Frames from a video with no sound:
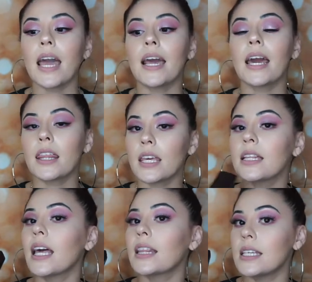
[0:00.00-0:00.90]
And I
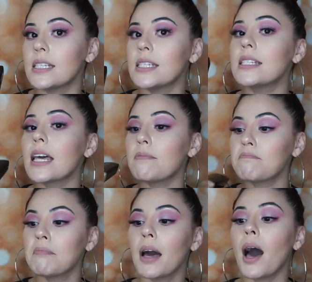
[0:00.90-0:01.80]
think like this is
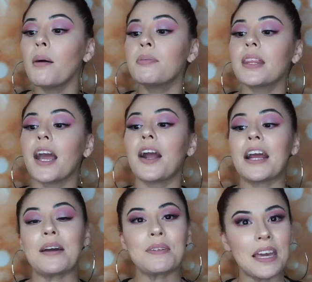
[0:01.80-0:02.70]
up there.
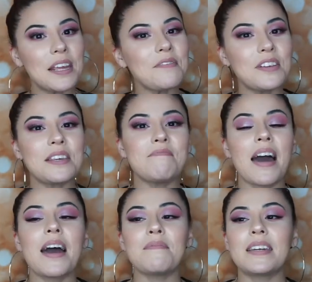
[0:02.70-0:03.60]
And I'm getting really
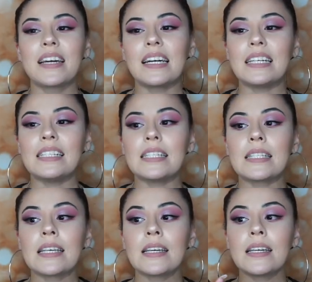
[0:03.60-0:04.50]
mad
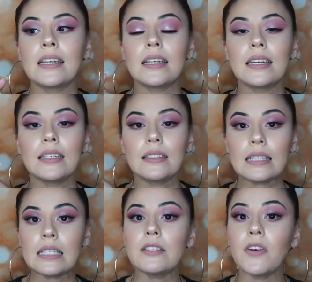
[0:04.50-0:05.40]
because
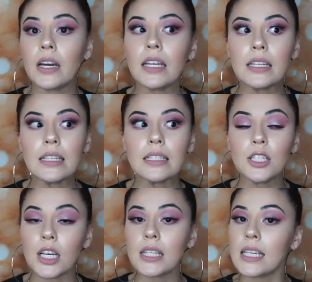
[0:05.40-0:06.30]
this fucking
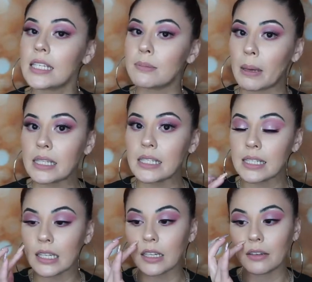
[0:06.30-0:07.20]
shit's
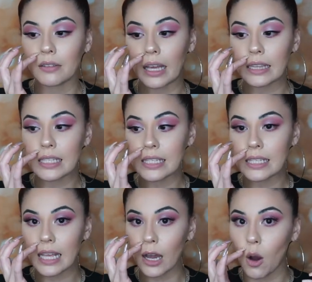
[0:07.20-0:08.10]
expensive. Like this
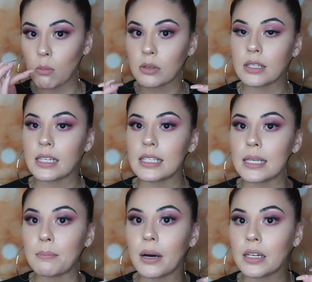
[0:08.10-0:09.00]
is like almost
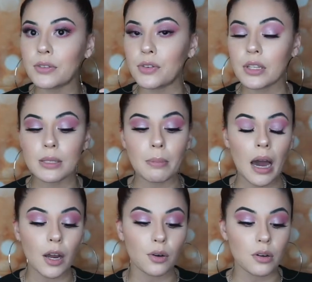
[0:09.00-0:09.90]
60 bucks for this
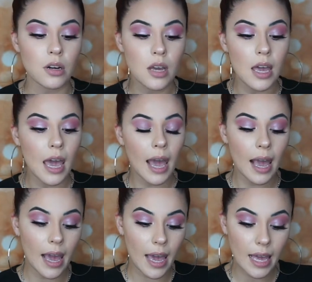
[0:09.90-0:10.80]
bottle.
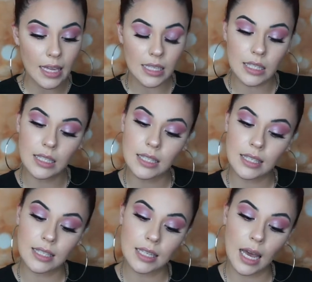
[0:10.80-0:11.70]
And
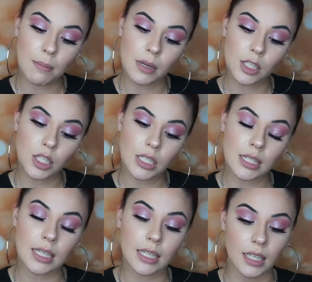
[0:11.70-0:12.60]
how much is
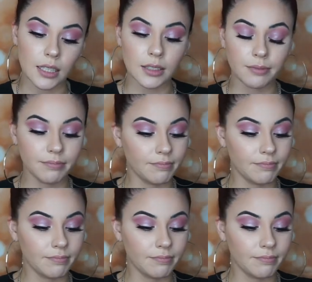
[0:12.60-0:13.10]
in here?